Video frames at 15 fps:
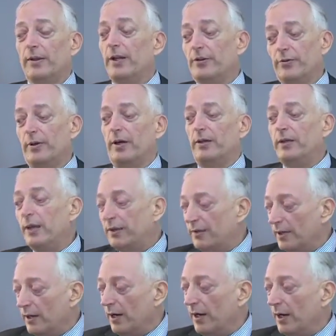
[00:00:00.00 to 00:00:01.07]
That's right.
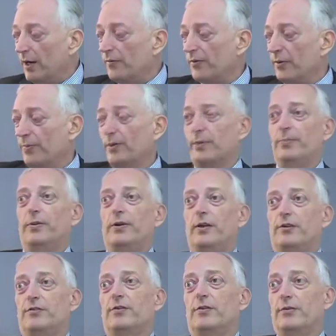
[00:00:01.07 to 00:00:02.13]
Getting half the
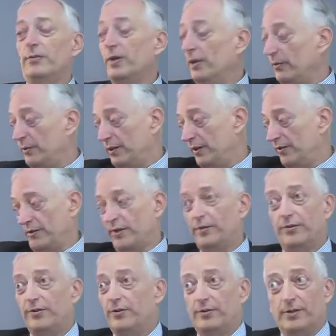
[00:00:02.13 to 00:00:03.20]
population of the world, which is
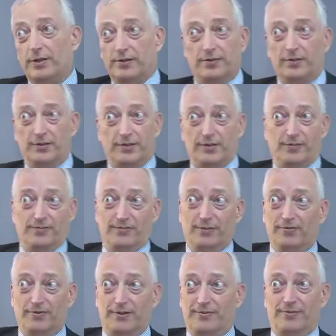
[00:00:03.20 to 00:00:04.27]
those two countries, is
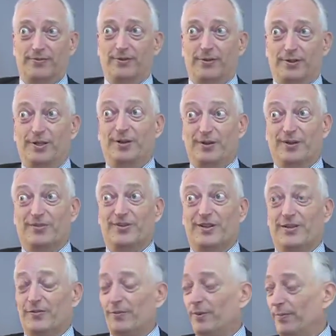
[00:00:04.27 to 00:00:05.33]
roughly getting over
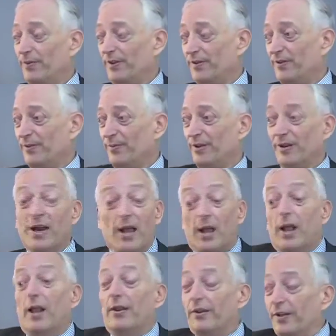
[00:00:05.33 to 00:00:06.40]
half the population of the world.
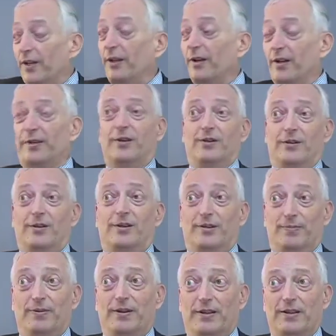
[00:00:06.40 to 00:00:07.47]
They are not going
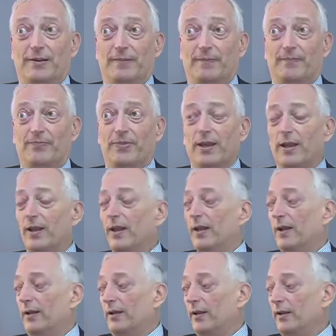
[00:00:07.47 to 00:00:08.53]
to play.
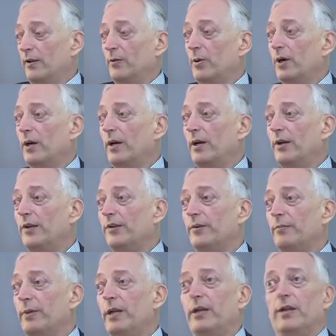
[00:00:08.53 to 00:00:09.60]
Likewise,
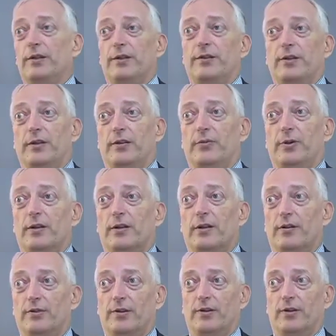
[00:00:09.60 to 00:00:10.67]
many other third world
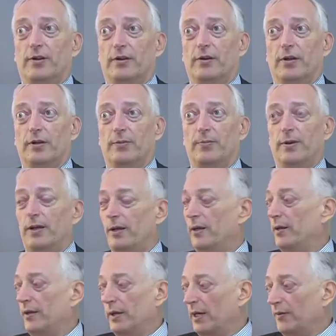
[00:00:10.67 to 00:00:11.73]
countries are not going to play.
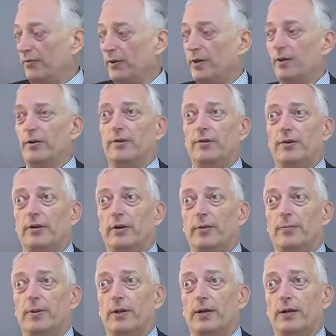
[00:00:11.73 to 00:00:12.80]
Africa isn't going to
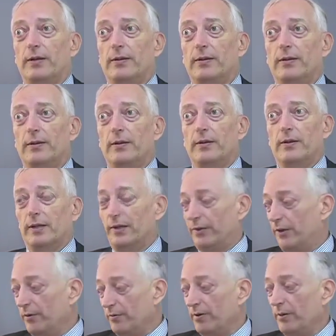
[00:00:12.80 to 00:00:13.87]
play. That's
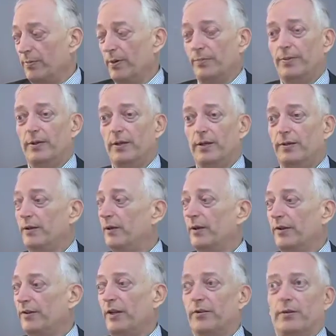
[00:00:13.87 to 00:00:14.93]
hugely
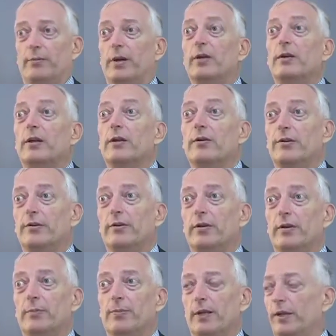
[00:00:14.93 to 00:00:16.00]
populated. South America isn't going
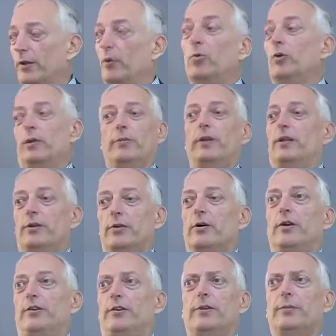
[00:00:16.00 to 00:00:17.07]
to play. They're all going to make the
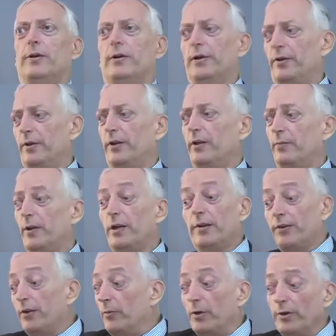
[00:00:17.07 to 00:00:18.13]
noises about how they're going to play
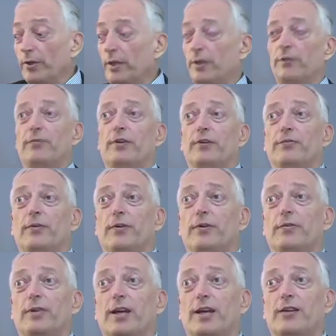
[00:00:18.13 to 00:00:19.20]
because they want to get the fistfuls
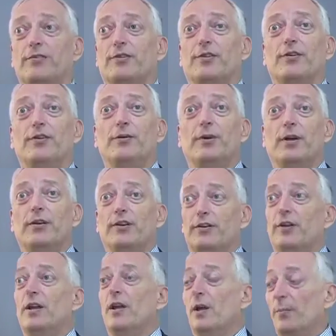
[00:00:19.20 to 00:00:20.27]
of cash that the UN
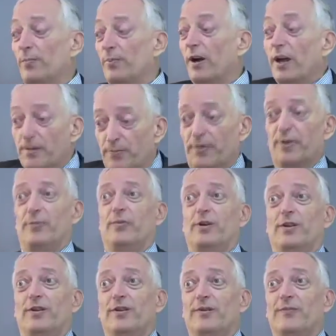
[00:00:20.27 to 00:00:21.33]
has bribed them
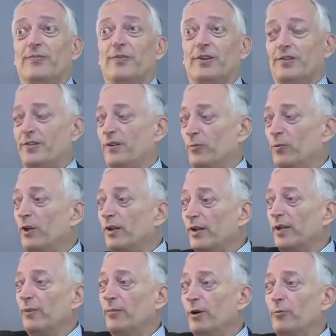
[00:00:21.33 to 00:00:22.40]
with. It said, we'll
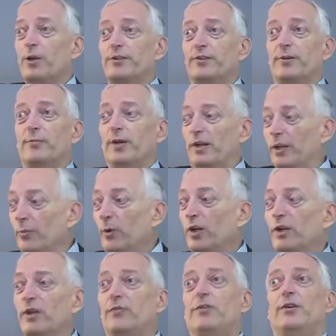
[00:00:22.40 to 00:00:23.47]
get Western money and we'll
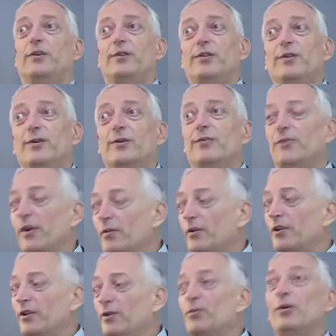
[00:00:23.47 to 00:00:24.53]
give it to you if
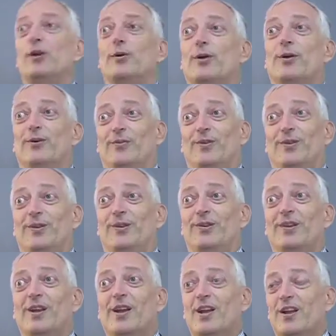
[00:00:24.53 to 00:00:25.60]
only you go along with this.
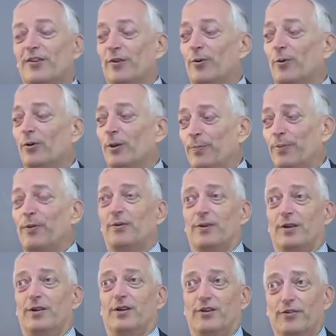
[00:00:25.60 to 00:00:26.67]
So all the poorer
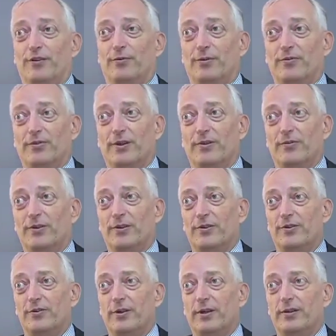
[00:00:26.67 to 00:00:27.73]
countries will vote for this
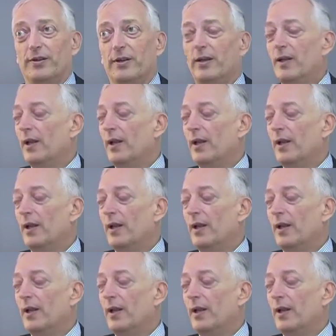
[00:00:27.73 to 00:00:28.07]
treaty.